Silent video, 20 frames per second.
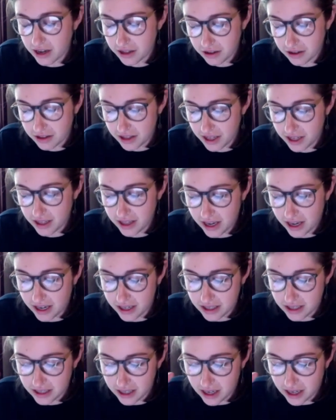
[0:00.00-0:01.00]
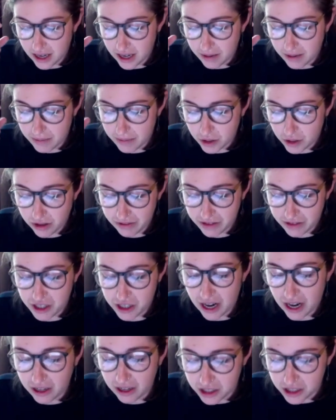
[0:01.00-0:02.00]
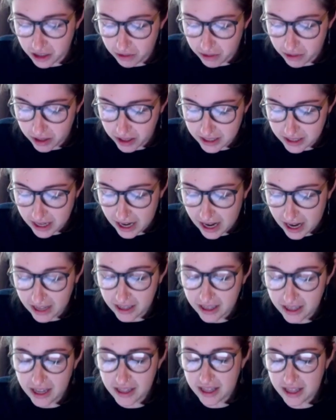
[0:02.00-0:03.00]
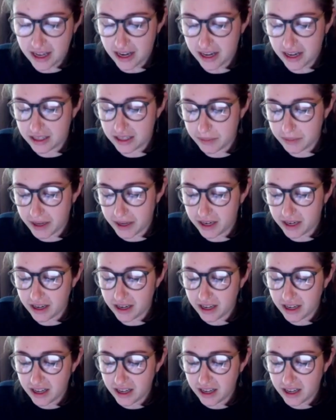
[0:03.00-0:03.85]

thing that is sort of a challenge I wanted to highlight that has been